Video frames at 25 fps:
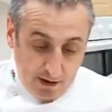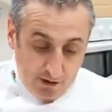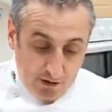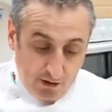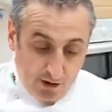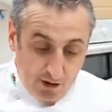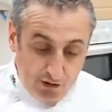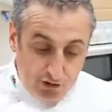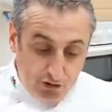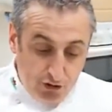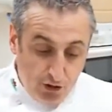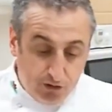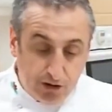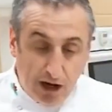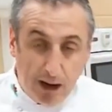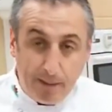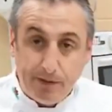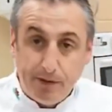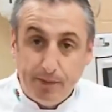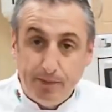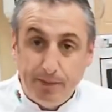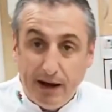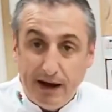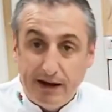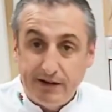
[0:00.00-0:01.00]
So there's two
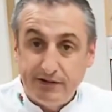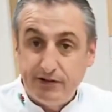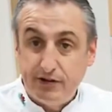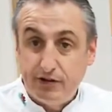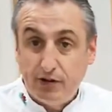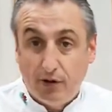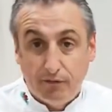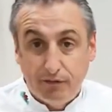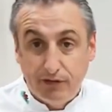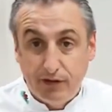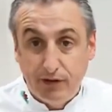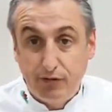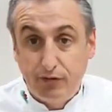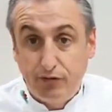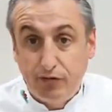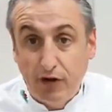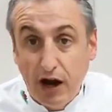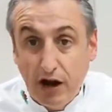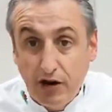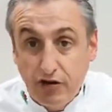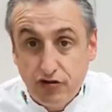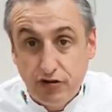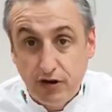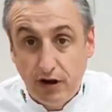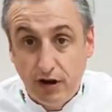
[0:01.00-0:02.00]
types of pasta. There's obviously
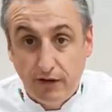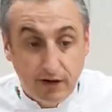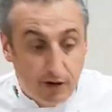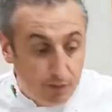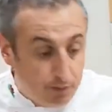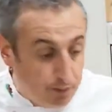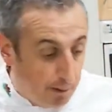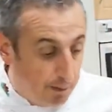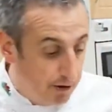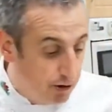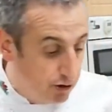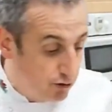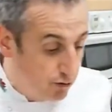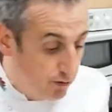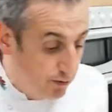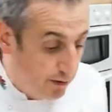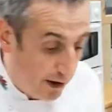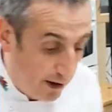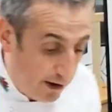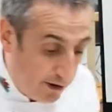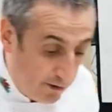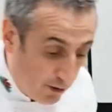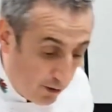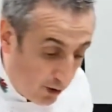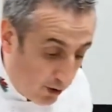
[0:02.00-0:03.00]
fresh, and
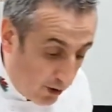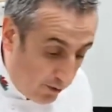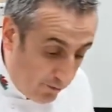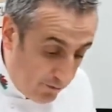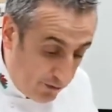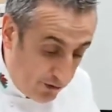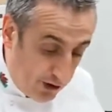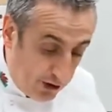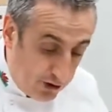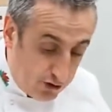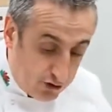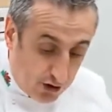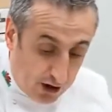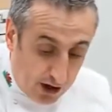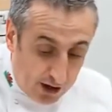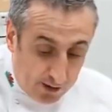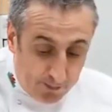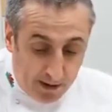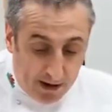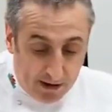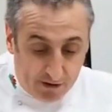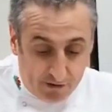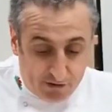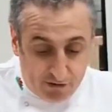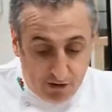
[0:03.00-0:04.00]
there's obviously
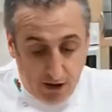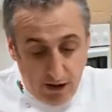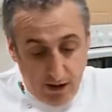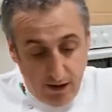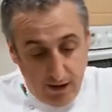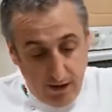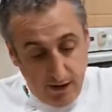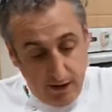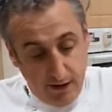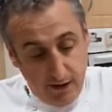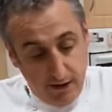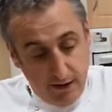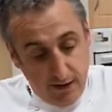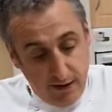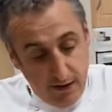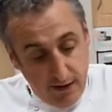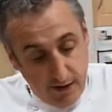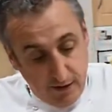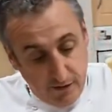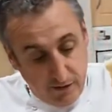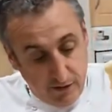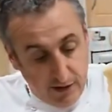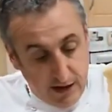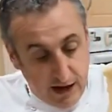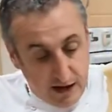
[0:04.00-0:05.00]
dried pasta.
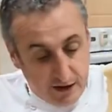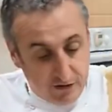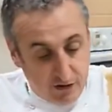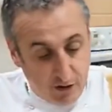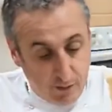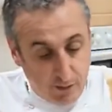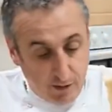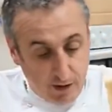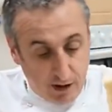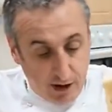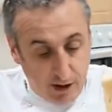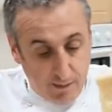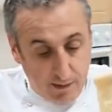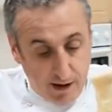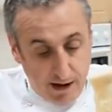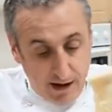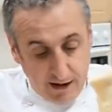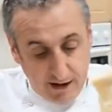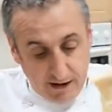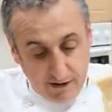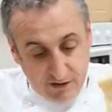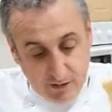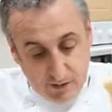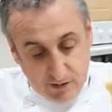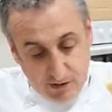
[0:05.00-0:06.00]
The next thing we're going to
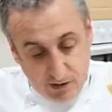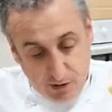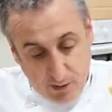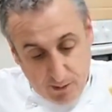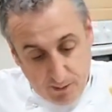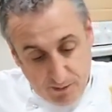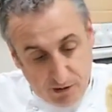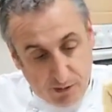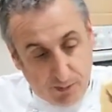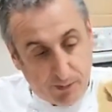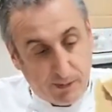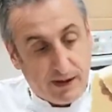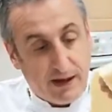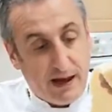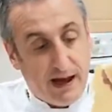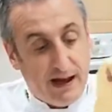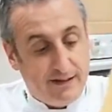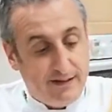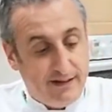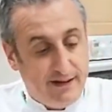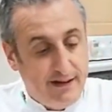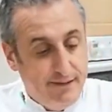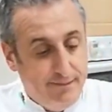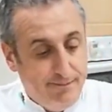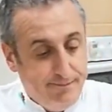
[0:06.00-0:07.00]
make is some
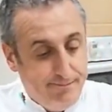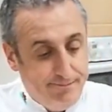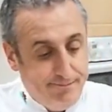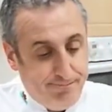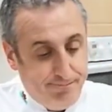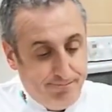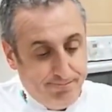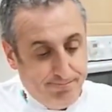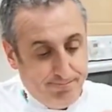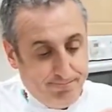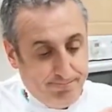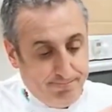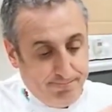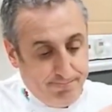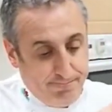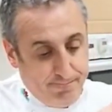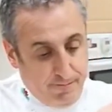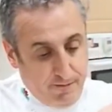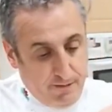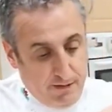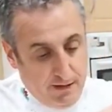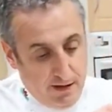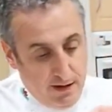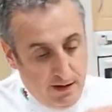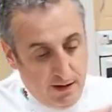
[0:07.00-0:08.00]
spaghetti.
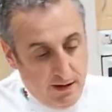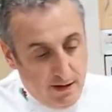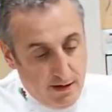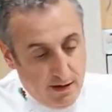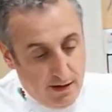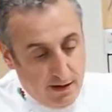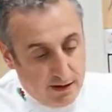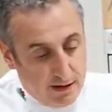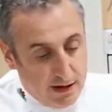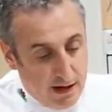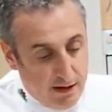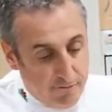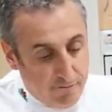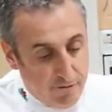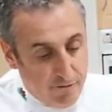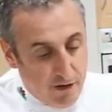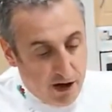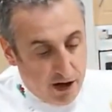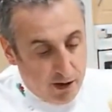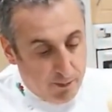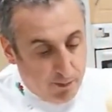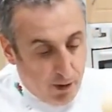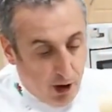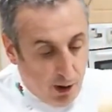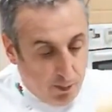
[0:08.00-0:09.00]
Again,
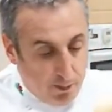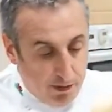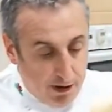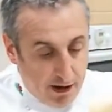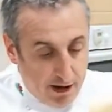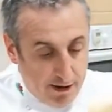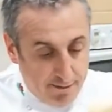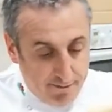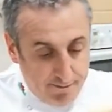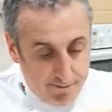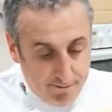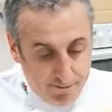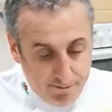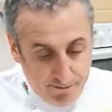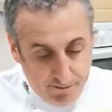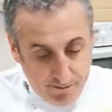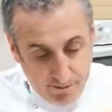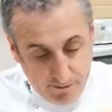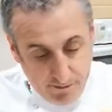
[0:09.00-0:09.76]
very popular.